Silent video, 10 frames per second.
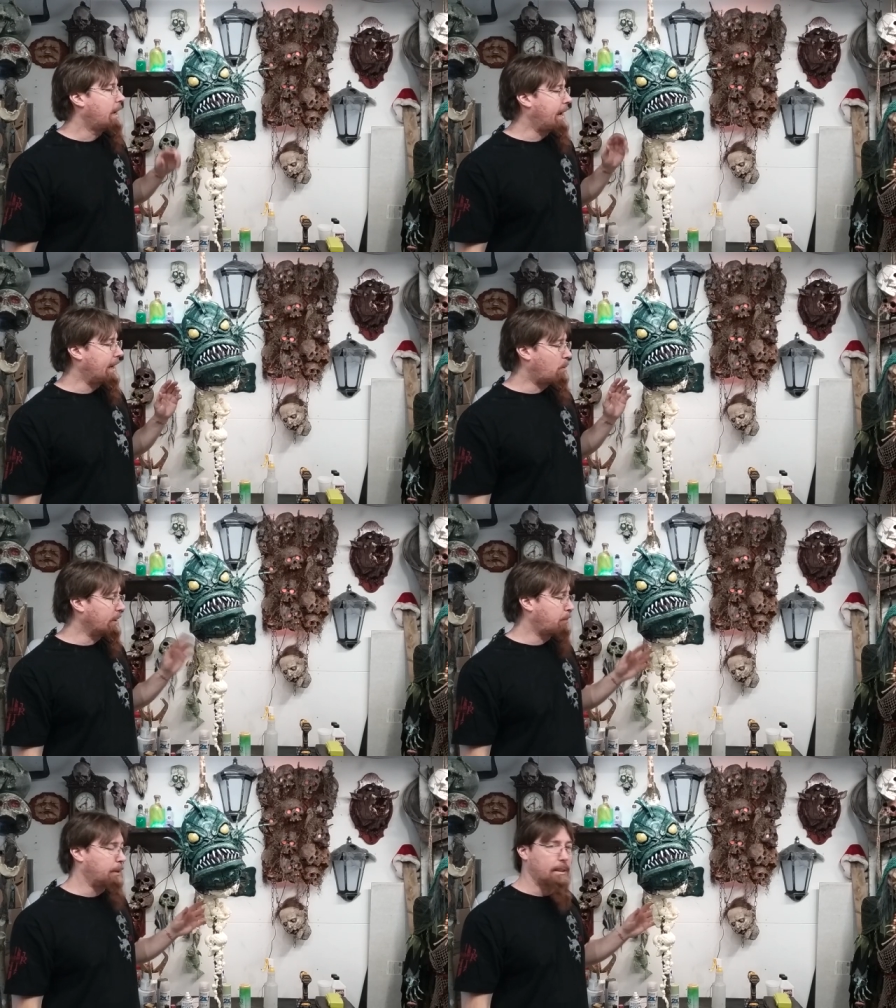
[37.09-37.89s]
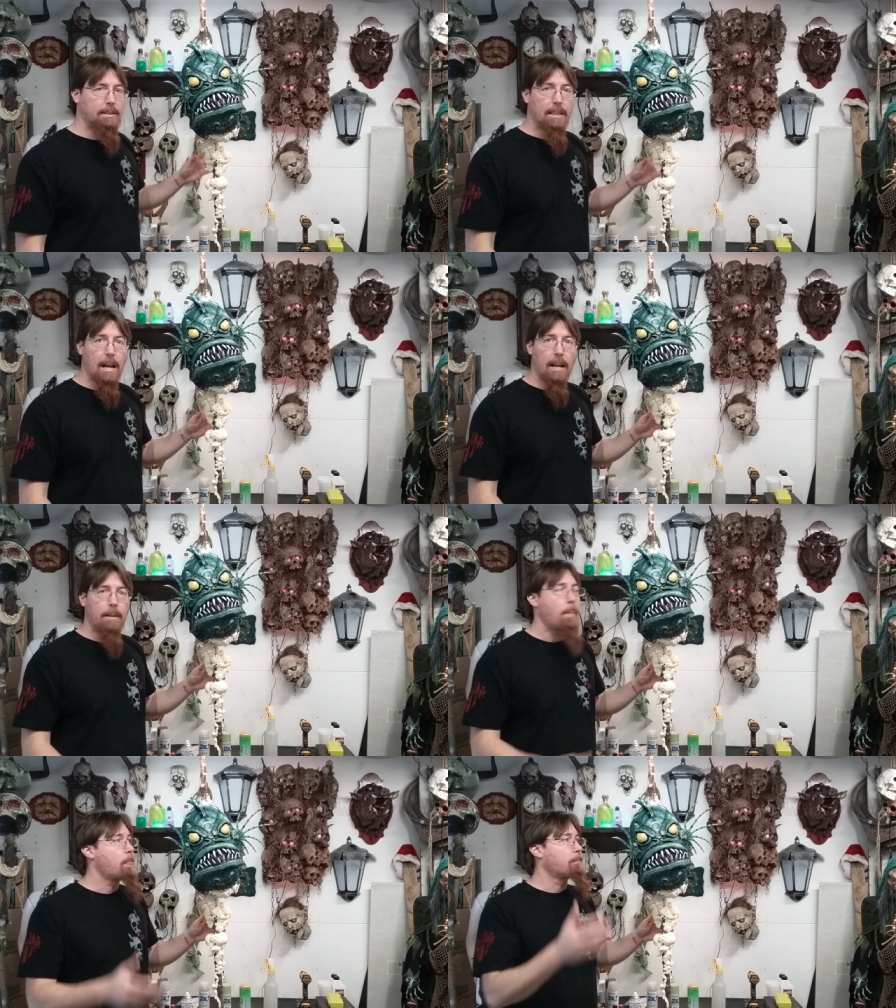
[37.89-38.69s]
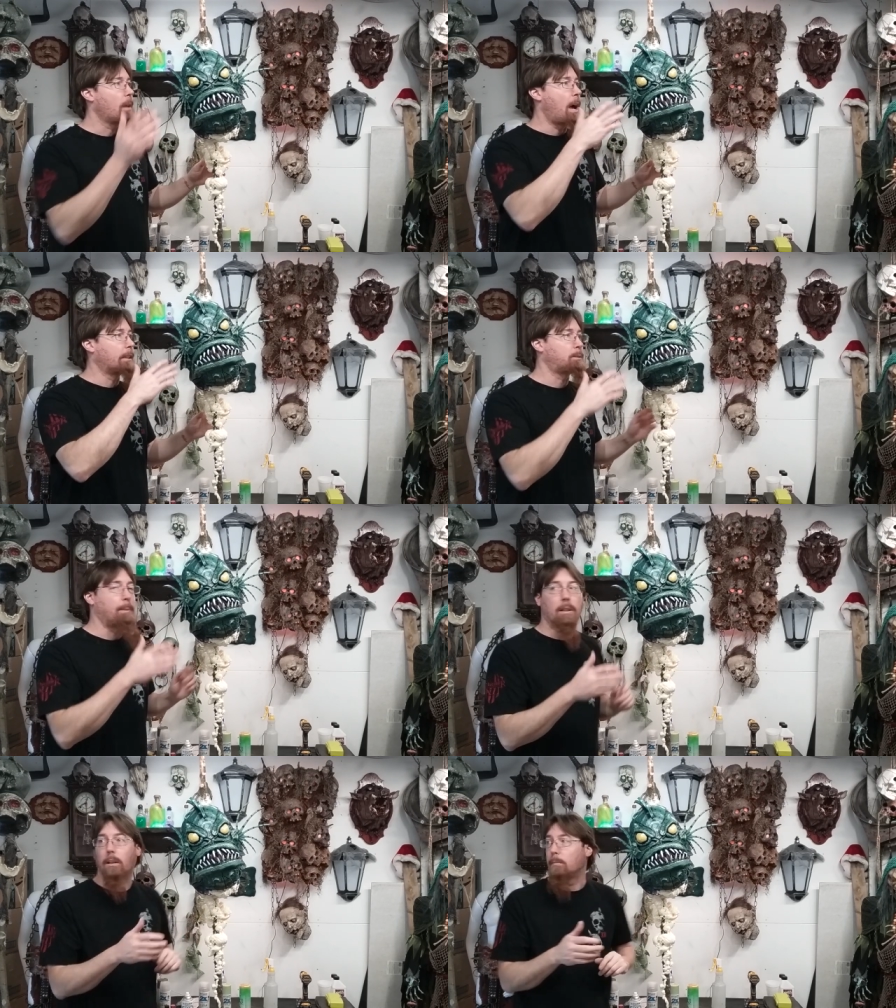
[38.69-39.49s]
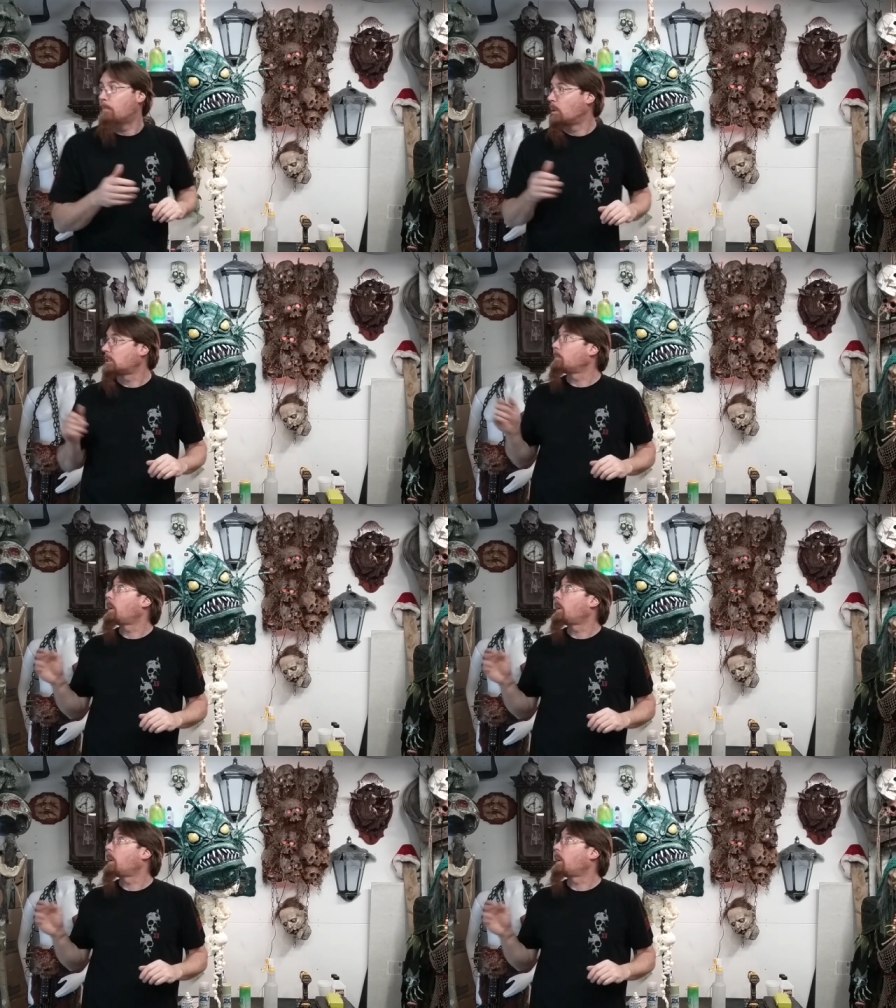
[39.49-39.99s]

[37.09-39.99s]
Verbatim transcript: And I wanted to put this guy on a spear. Most